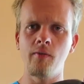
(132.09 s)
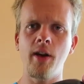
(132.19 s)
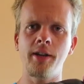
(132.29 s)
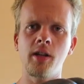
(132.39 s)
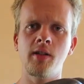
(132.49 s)

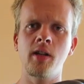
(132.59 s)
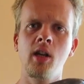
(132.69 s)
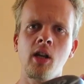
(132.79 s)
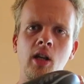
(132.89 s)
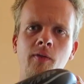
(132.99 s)
vendors
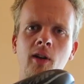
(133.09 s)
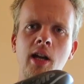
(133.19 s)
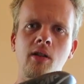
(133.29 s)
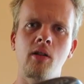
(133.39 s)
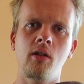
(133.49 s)
give you
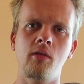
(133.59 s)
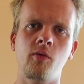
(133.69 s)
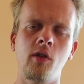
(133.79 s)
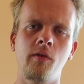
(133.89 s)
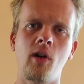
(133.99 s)
like a
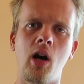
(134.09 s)
24